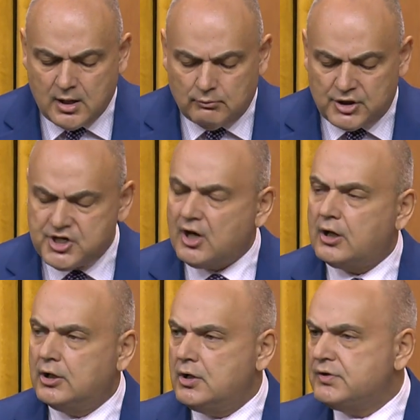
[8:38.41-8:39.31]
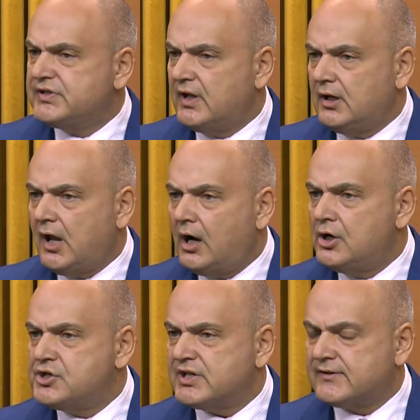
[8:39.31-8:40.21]
which includes the
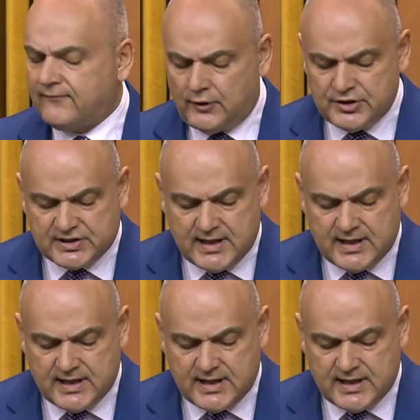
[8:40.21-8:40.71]
largest First